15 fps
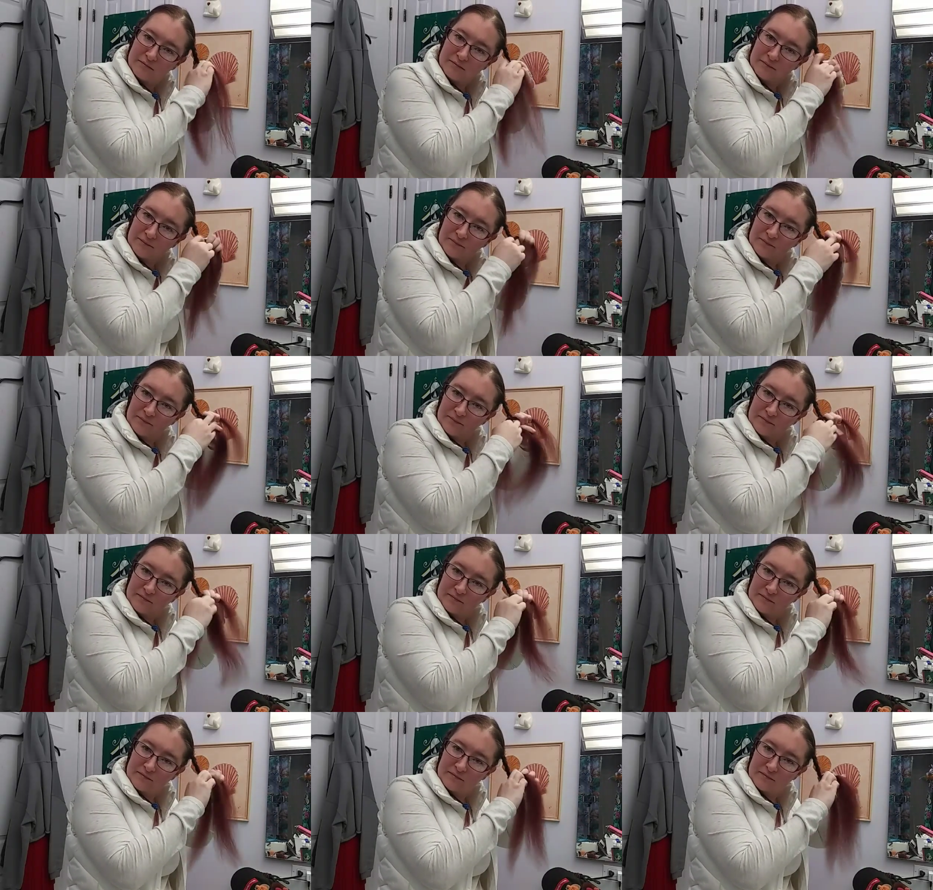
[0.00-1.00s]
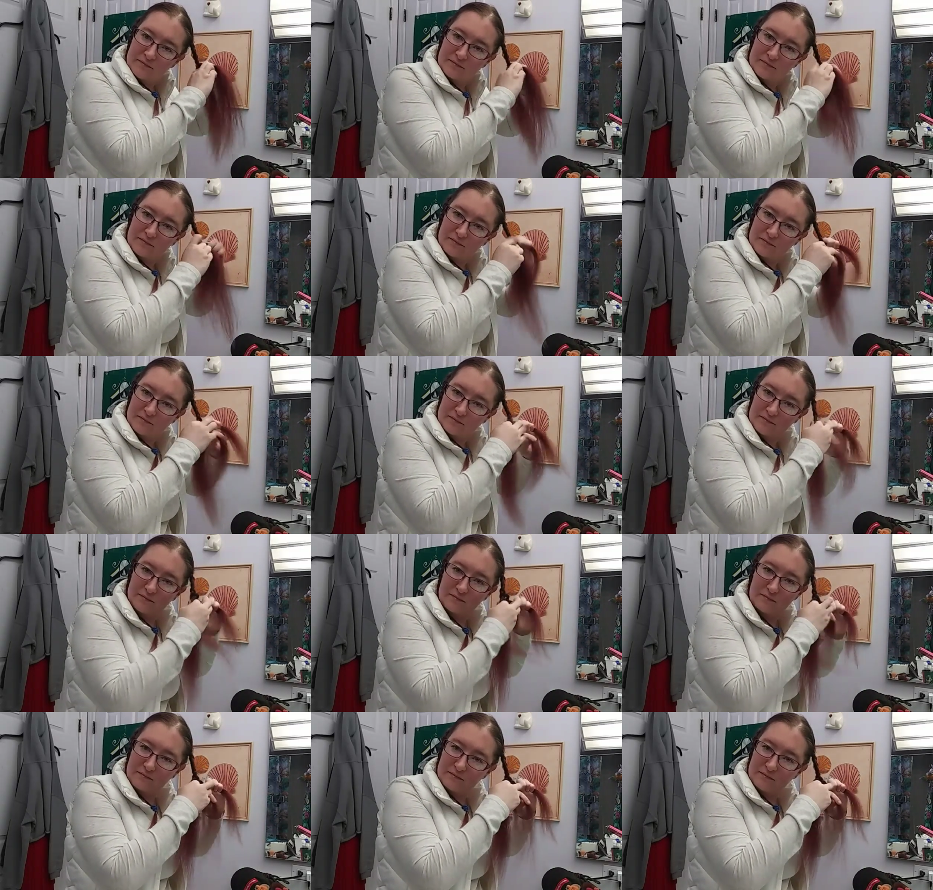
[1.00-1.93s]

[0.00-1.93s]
Nobody speaks.